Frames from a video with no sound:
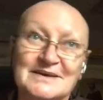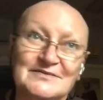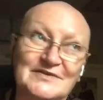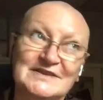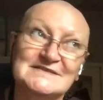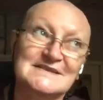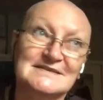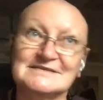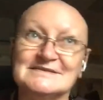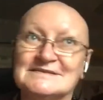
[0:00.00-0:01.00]
give
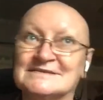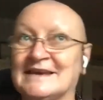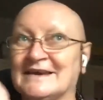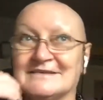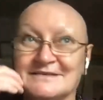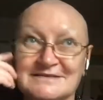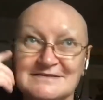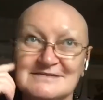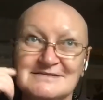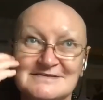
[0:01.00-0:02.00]
incense,
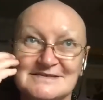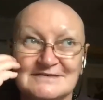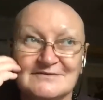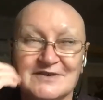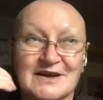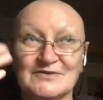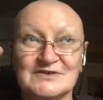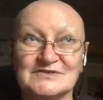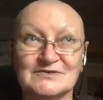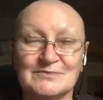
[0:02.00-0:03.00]
candles, and
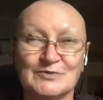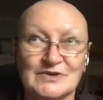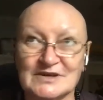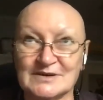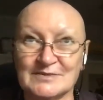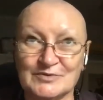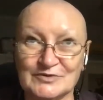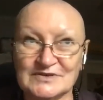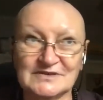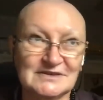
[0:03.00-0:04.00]
flowers to the Buddha, put